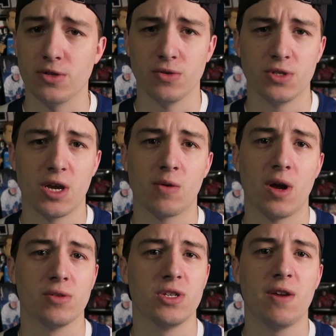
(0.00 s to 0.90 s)
So stick
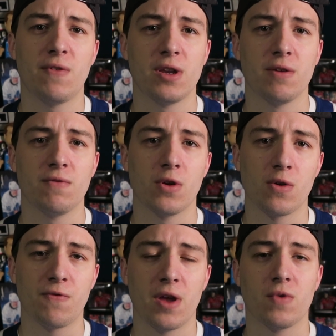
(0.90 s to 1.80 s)
around. See if any of
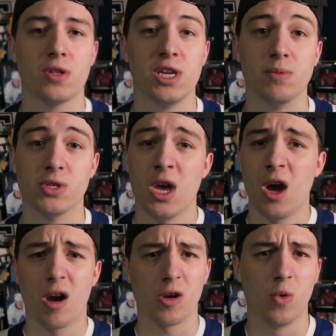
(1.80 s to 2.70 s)
your favorite teams
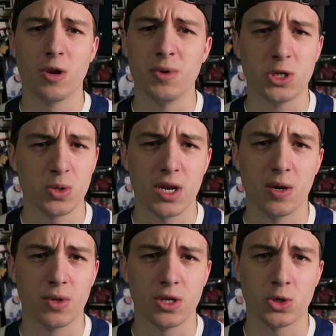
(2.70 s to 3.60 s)
are going to be
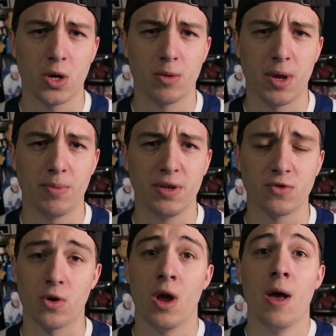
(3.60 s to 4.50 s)
trading with the Toronto Maple
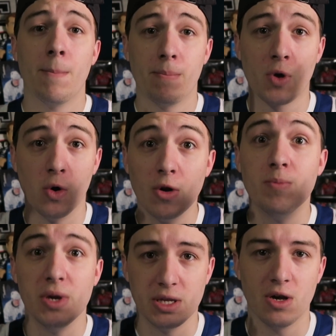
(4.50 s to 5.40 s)
Leafs, or
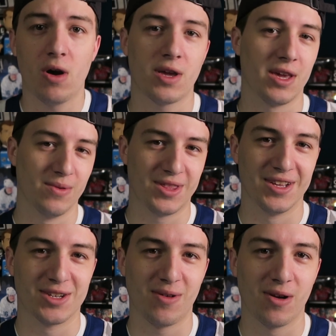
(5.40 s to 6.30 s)
could be talking with
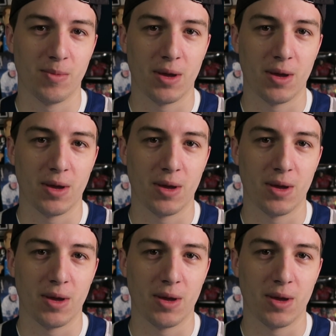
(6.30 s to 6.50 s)
the Toronto